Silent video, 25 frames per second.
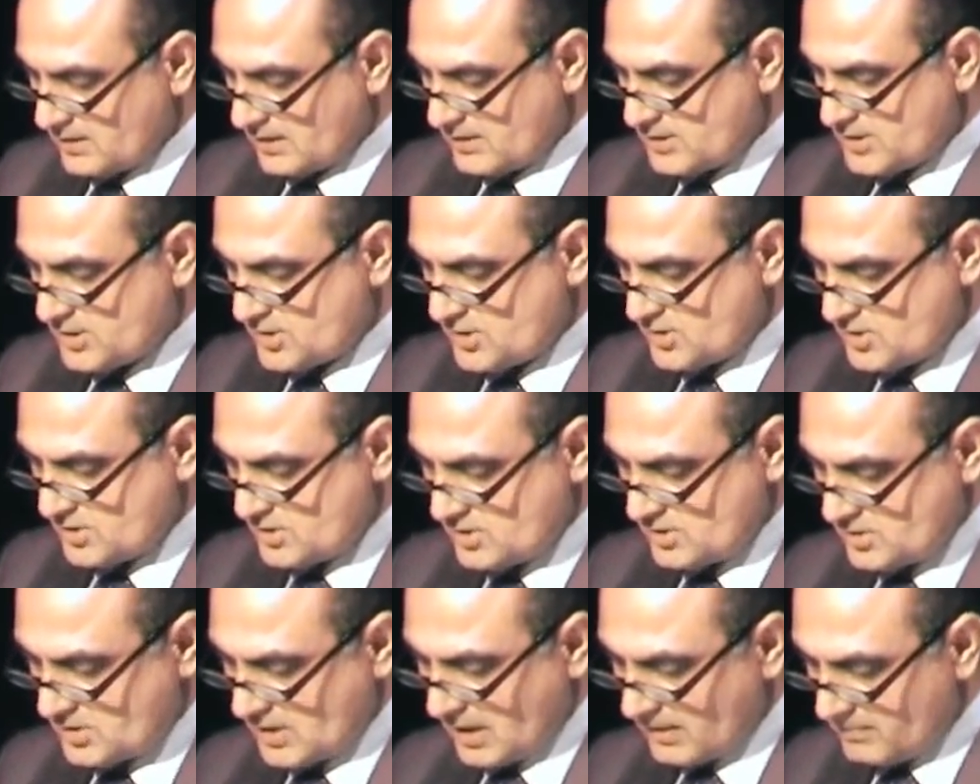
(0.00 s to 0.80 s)
that
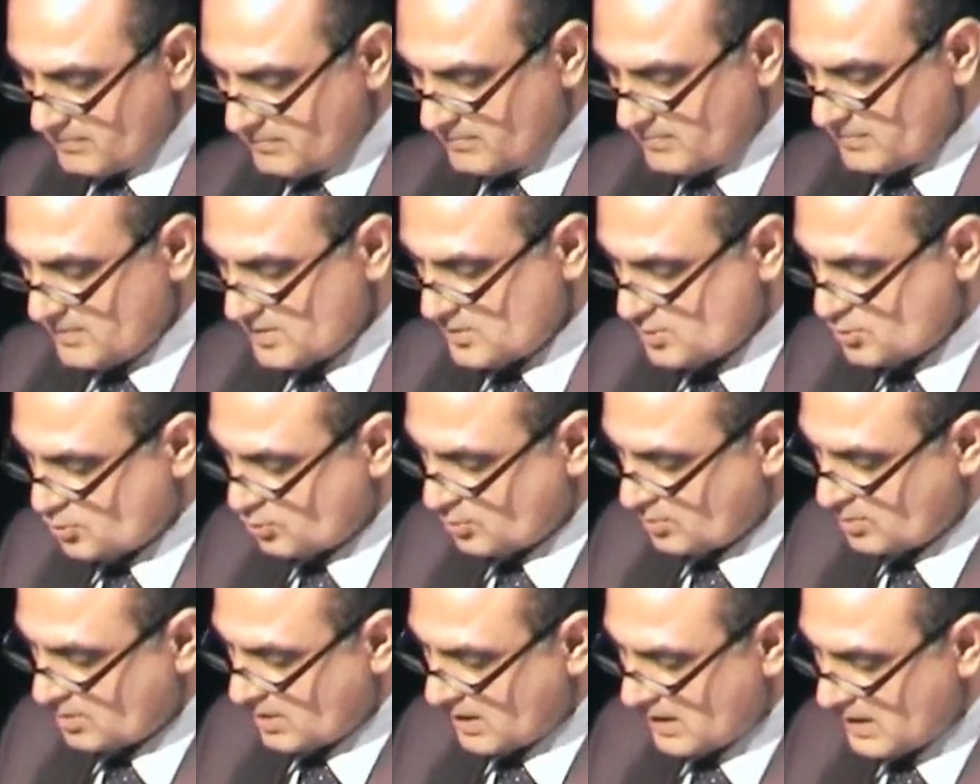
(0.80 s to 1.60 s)
some
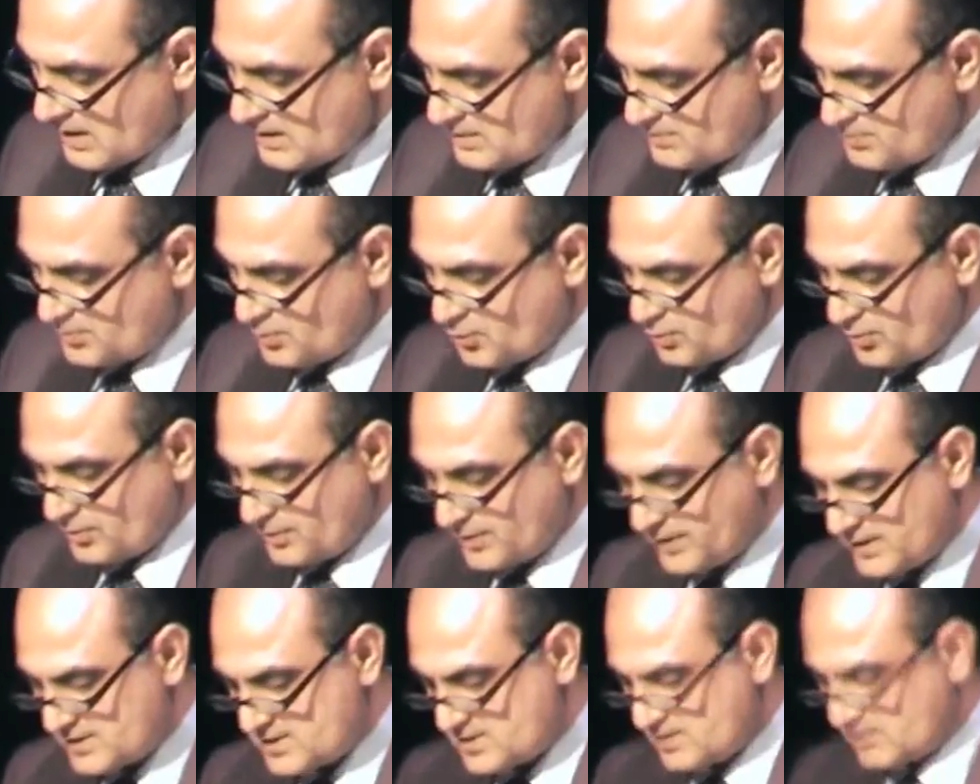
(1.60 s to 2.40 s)
so-called
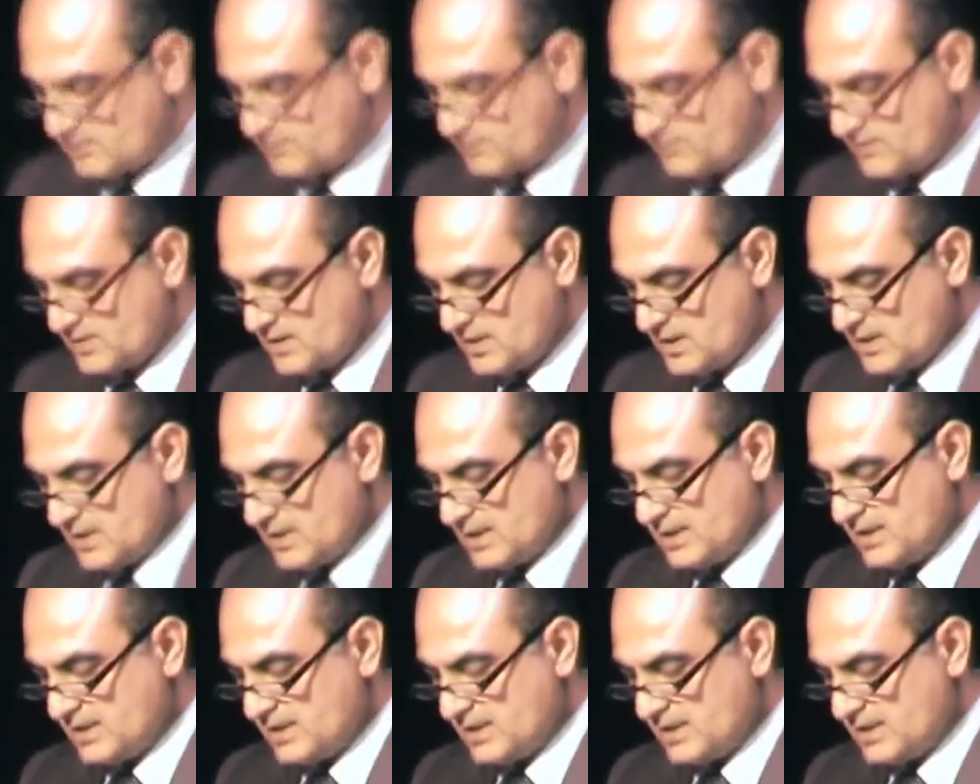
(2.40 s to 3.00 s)
progressive